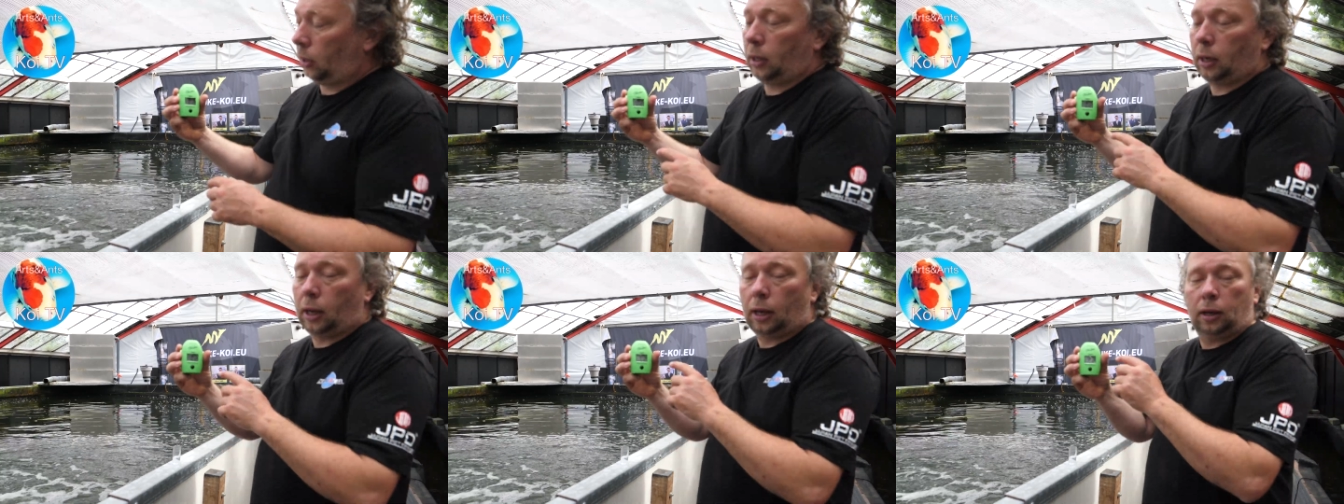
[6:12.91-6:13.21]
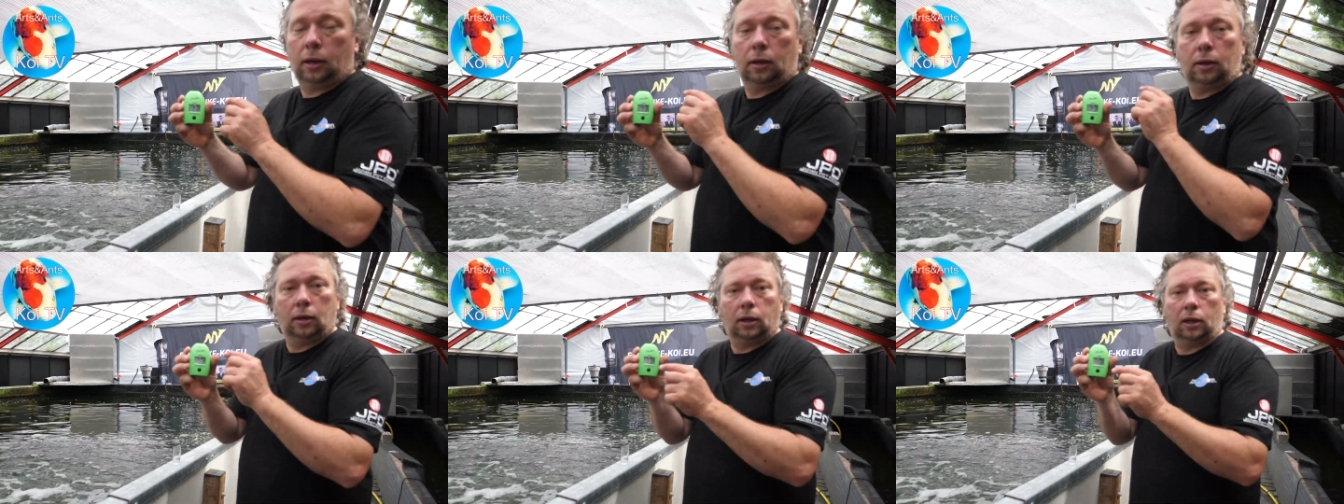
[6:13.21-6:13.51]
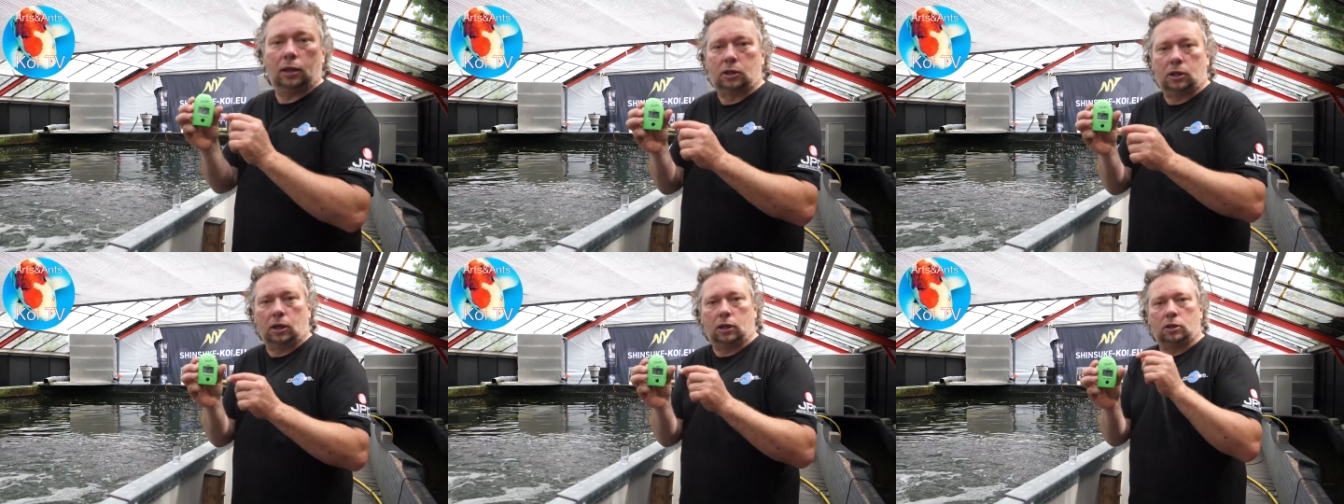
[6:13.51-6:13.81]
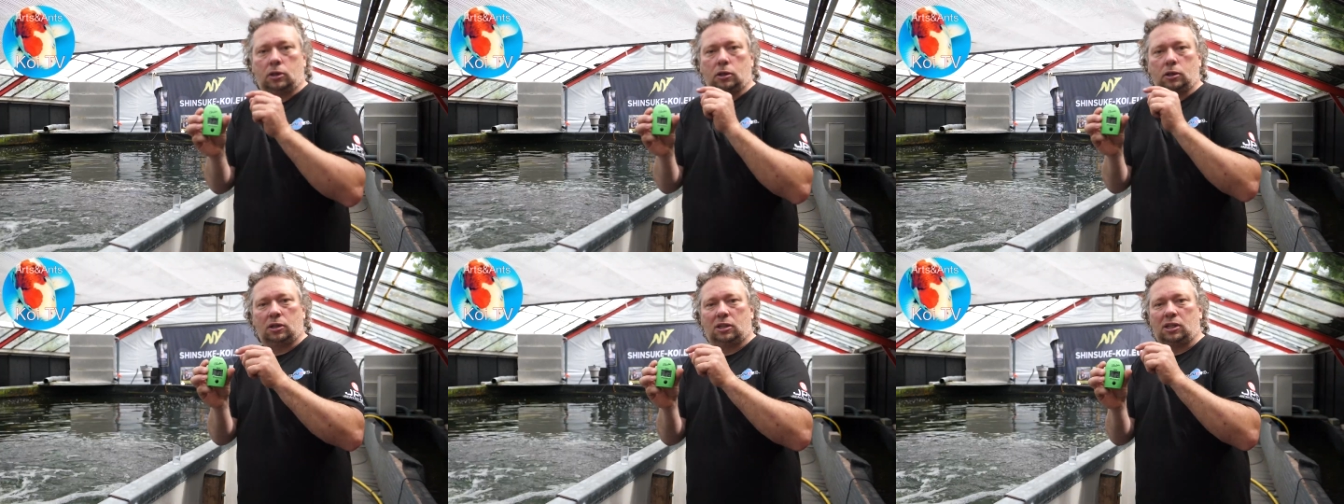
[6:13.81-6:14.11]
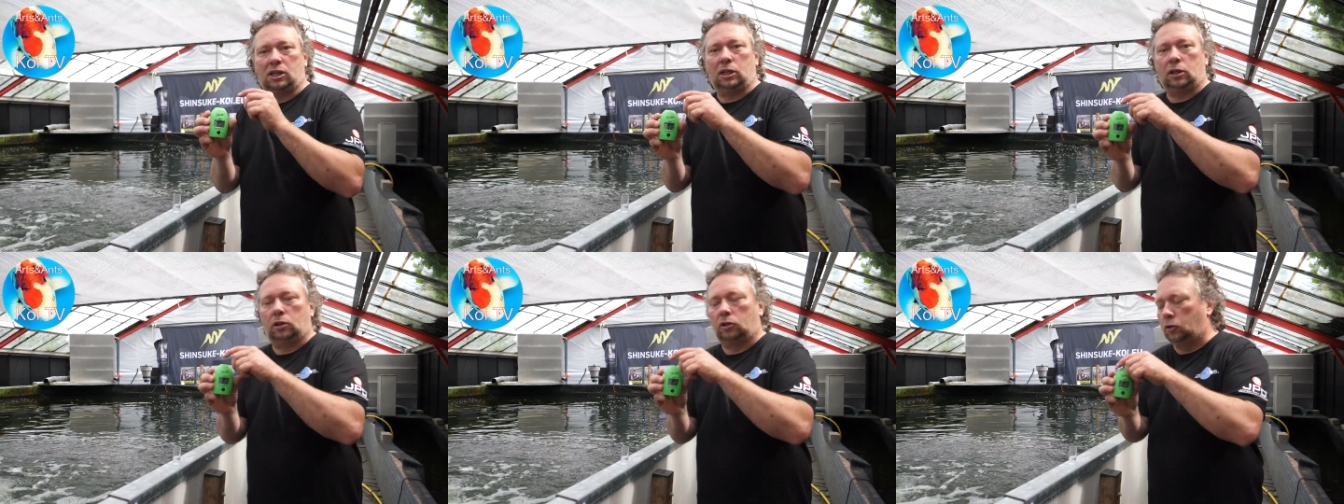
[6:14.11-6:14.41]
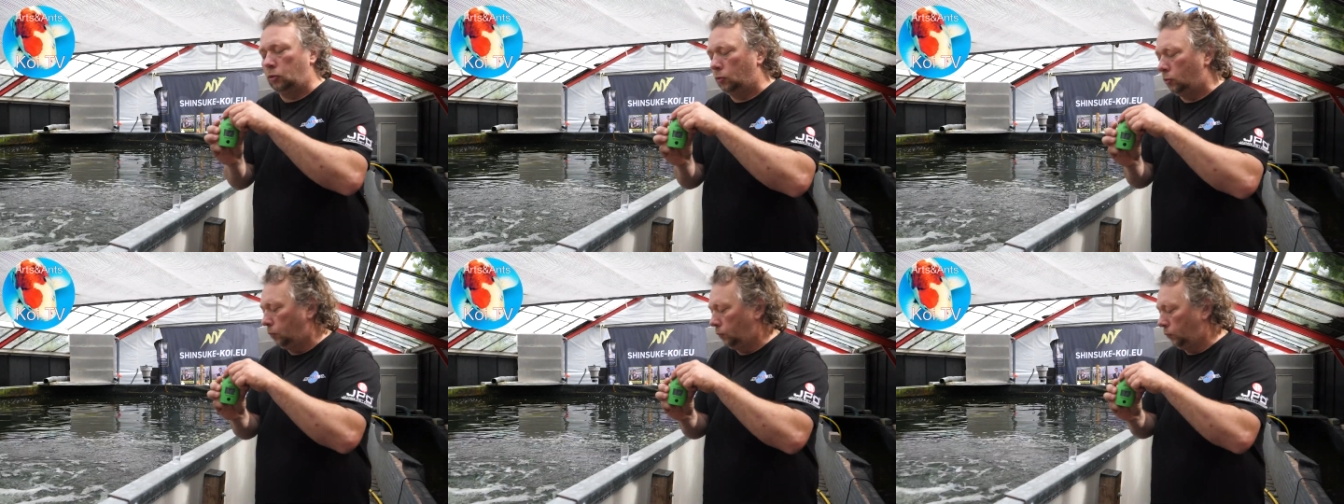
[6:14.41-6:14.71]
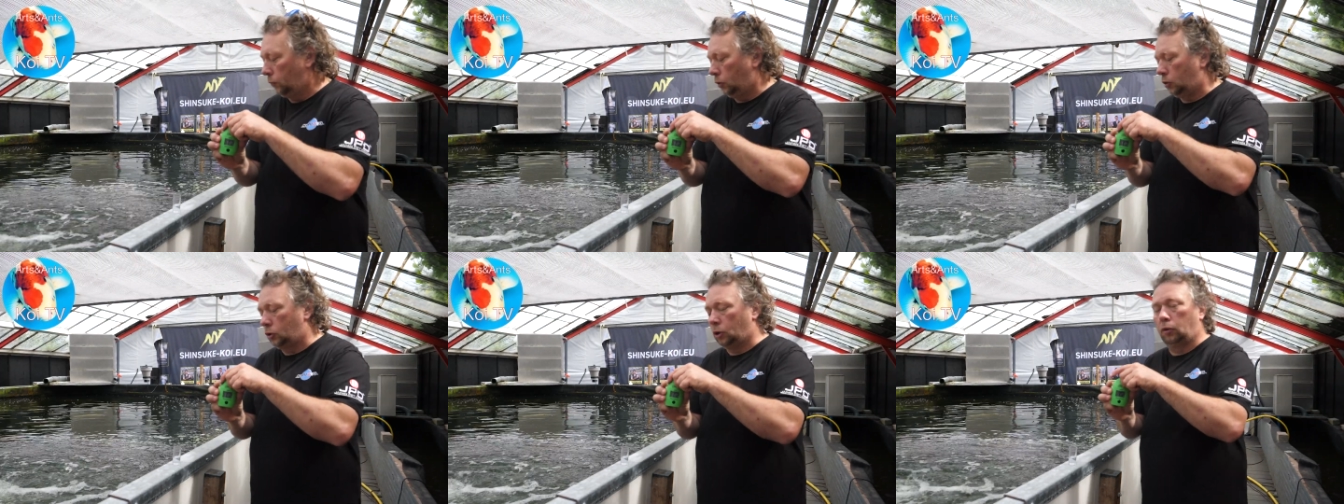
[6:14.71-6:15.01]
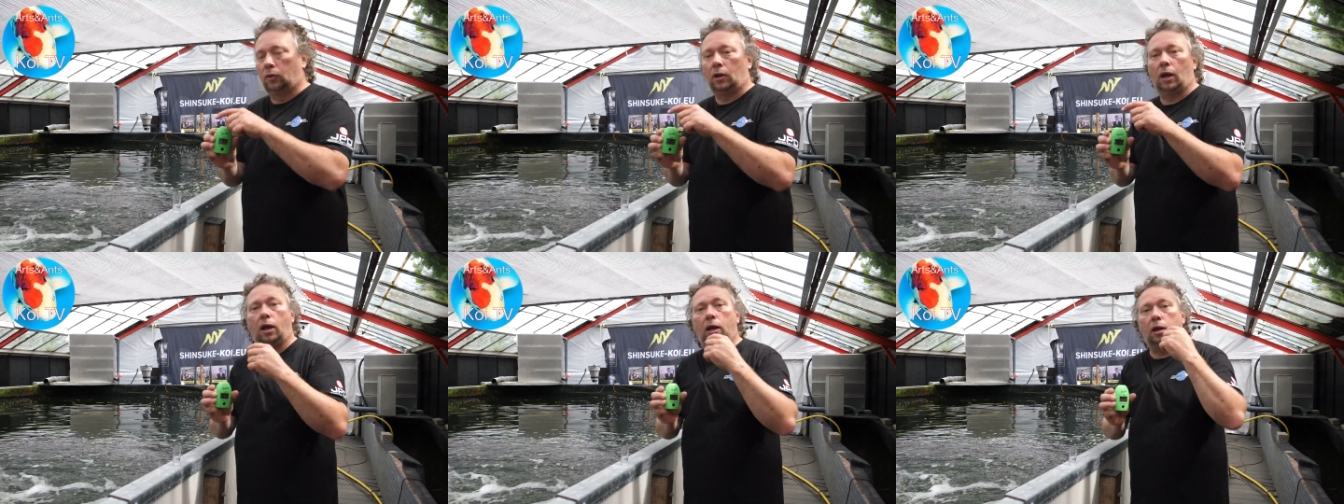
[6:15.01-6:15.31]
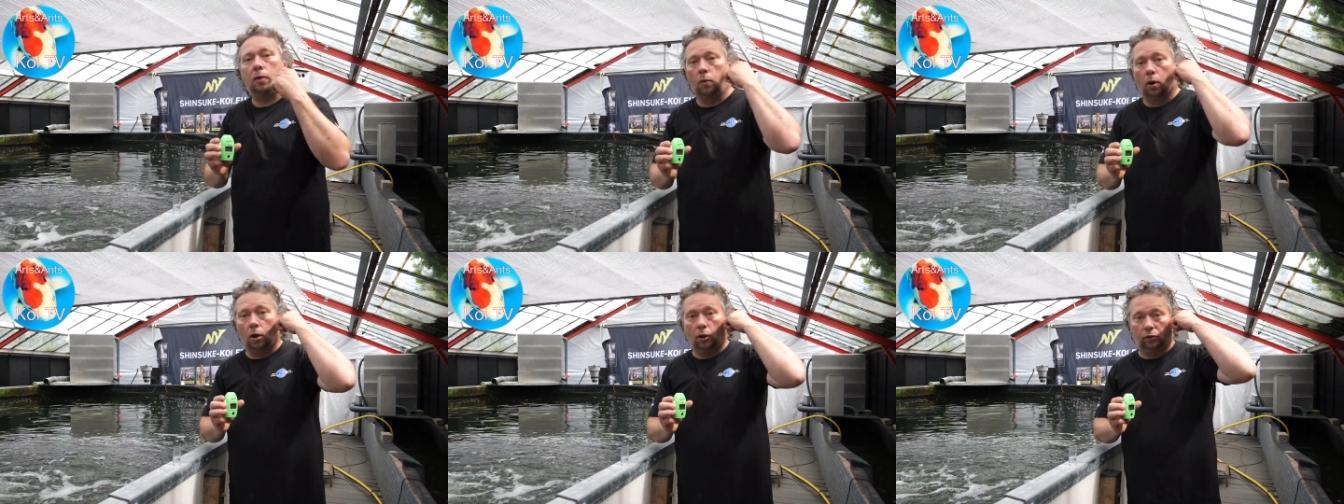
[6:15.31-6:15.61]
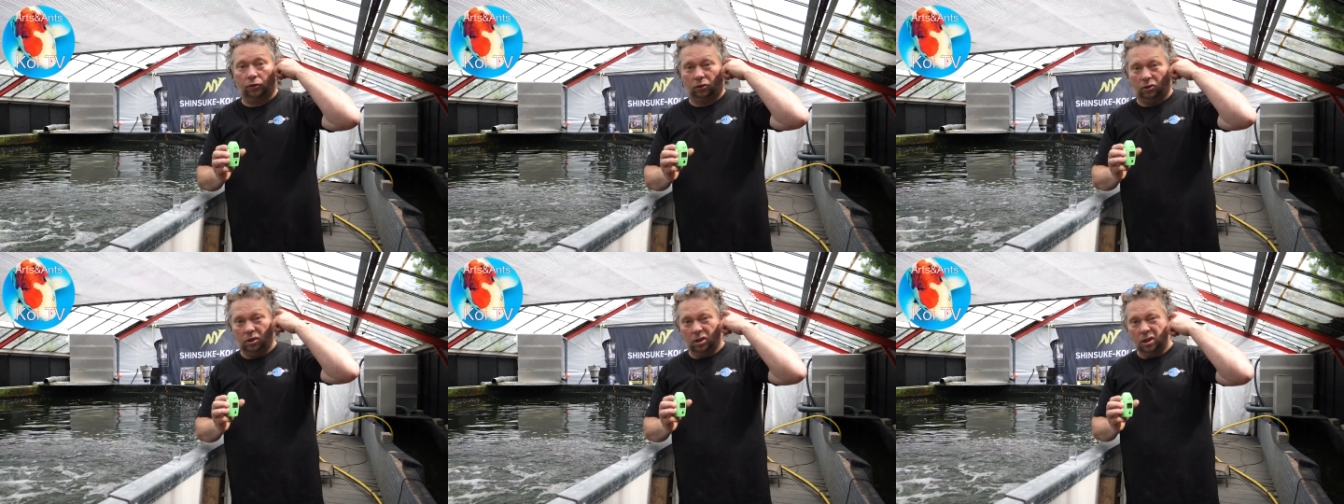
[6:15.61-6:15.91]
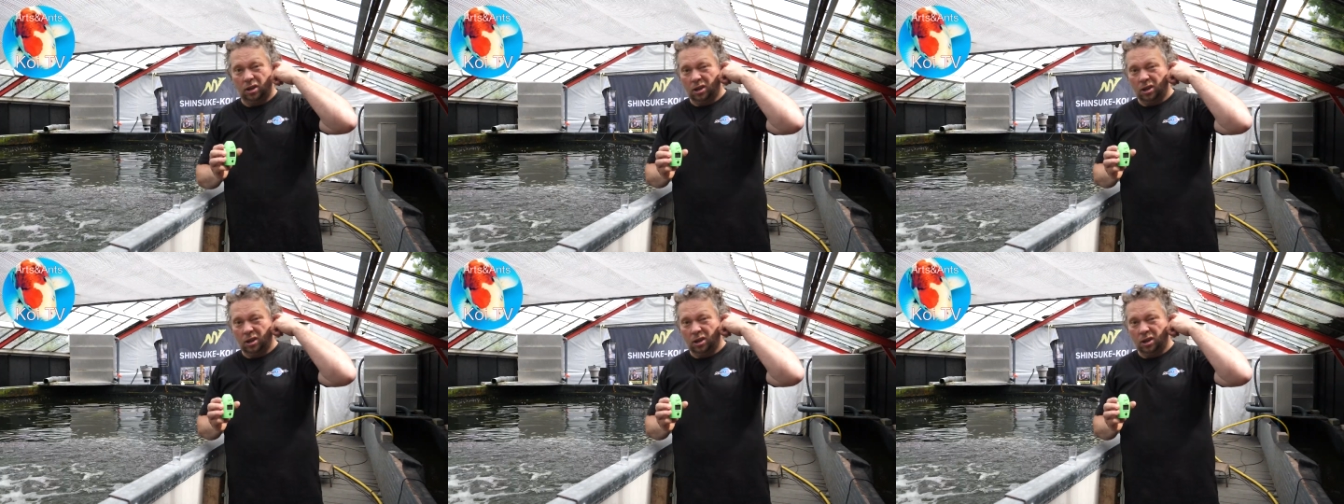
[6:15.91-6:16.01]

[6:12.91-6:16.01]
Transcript: and then it says C2. So they want